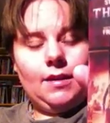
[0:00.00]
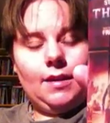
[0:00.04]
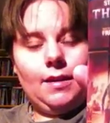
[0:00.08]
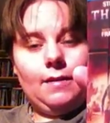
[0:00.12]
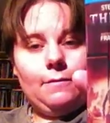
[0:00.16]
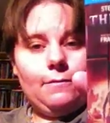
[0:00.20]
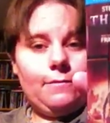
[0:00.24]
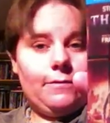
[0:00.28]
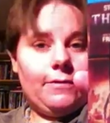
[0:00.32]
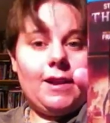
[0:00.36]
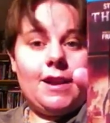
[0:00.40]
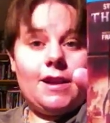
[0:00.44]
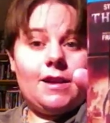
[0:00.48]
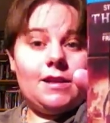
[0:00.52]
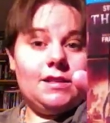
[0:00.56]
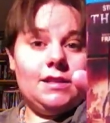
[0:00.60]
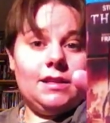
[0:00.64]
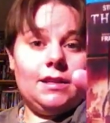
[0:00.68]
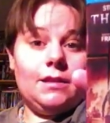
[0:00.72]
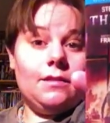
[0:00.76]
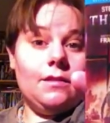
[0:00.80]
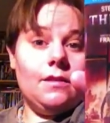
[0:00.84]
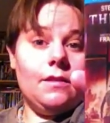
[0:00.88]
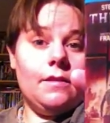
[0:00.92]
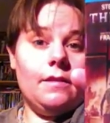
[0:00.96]
give Frank
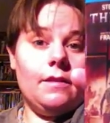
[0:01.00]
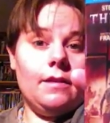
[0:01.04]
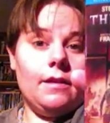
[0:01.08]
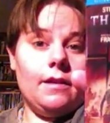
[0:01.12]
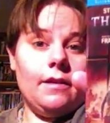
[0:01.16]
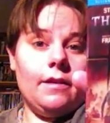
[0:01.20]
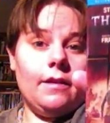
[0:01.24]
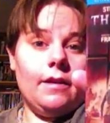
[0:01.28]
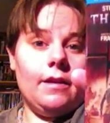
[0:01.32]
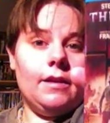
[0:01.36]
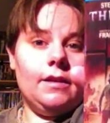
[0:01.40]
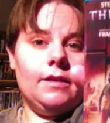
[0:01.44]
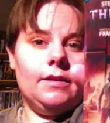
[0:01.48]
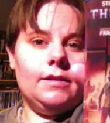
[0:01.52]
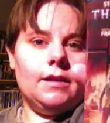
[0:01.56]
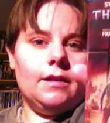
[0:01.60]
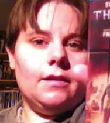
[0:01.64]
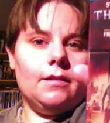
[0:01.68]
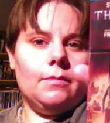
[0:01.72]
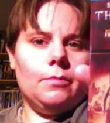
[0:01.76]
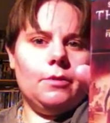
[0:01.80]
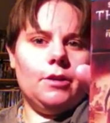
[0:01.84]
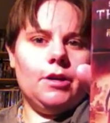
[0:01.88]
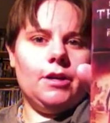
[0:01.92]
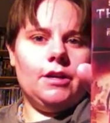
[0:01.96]

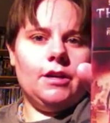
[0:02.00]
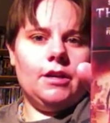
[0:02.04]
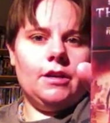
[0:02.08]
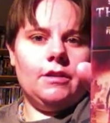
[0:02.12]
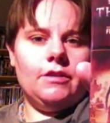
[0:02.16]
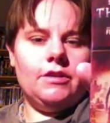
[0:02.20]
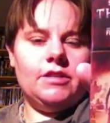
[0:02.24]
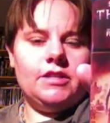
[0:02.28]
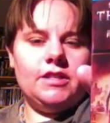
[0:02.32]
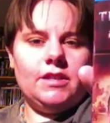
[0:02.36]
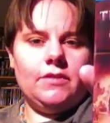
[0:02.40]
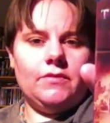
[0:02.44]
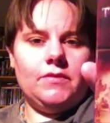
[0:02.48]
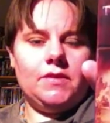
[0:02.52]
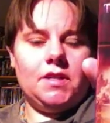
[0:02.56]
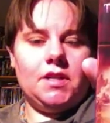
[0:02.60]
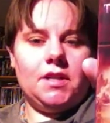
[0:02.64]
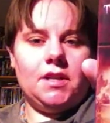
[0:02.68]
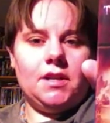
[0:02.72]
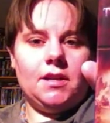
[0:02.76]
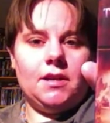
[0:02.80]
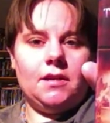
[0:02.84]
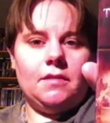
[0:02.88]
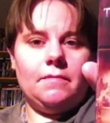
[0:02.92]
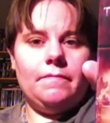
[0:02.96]
Darabont a Stephen
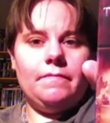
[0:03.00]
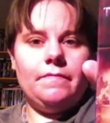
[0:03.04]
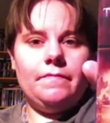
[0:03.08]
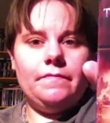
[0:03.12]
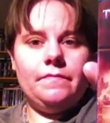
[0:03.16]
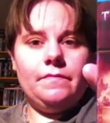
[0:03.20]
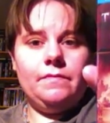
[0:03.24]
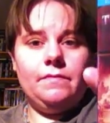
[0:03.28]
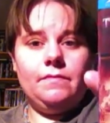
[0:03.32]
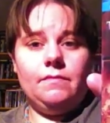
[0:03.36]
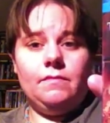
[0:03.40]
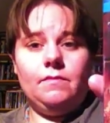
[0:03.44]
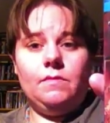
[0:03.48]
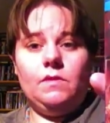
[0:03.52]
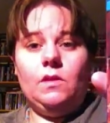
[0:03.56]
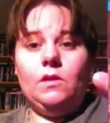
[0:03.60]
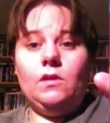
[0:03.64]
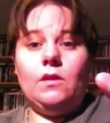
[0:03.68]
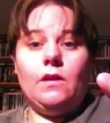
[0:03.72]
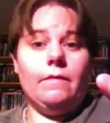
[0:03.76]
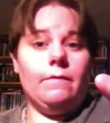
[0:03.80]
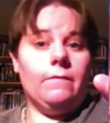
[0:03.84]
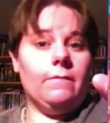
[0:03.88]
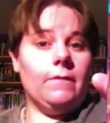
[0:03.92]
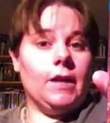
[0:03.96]
King
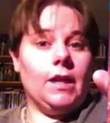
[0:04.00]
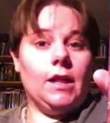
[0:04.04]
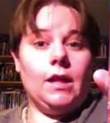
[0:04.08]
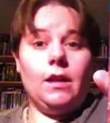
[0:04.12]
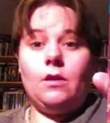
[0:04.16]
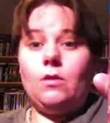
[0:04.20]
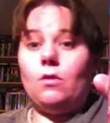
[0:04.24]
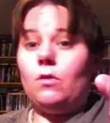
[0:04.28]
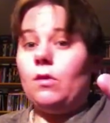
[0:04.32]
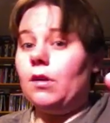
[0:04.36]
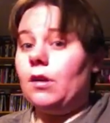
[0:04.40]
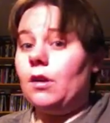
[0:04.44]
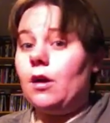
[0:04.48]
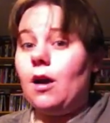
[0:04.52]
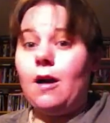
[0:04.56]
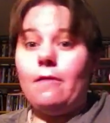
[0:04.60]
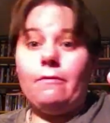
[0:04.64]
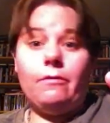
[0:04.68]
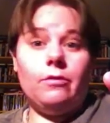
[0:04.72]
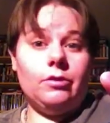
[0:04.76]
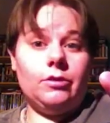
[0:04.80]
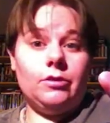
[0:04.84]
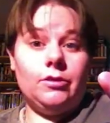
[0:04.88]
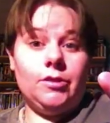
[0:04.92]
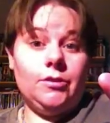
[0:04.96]
novella or
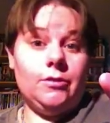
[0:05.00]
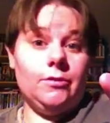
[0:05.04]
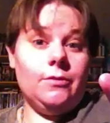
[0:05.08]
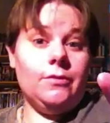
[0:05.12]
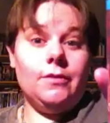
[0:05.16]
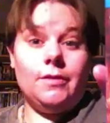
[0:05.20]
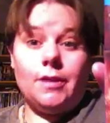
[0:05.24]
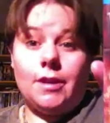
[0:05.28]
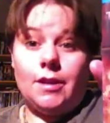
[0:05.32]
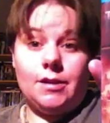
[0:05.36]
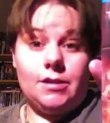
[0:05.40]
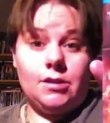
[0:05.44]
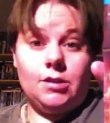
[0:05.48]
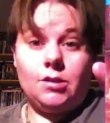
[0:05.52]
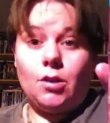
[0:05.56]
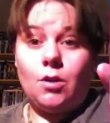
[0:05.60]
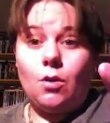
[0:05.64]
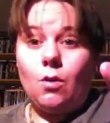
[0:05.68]
novel to do, and it's